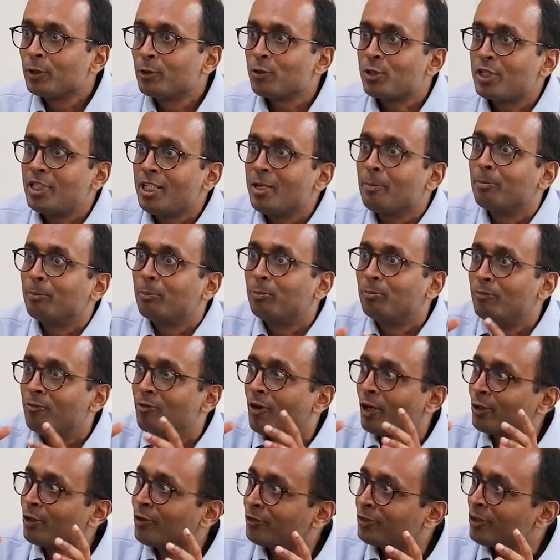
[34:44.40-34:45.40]
to see
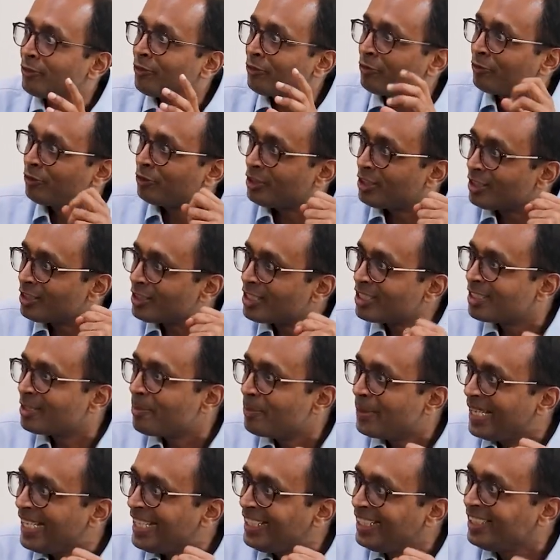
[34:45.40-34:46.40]
one of the first
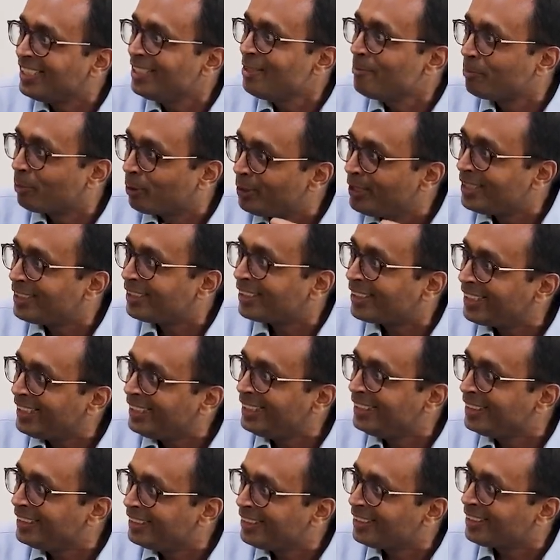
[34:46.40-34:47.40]
maiden bullet
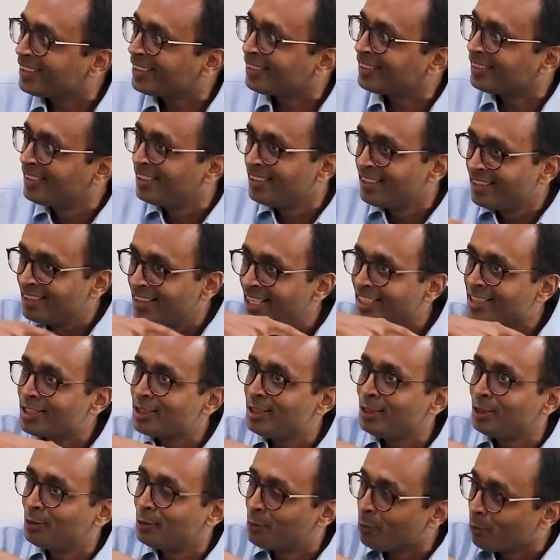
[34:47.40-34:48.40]
train in India
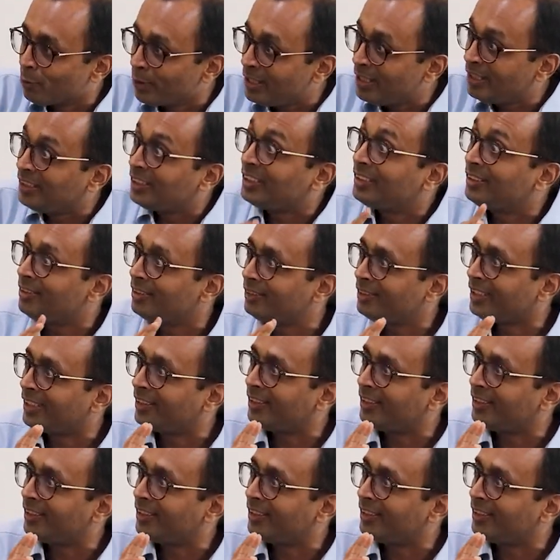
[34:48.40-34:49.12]
actually going,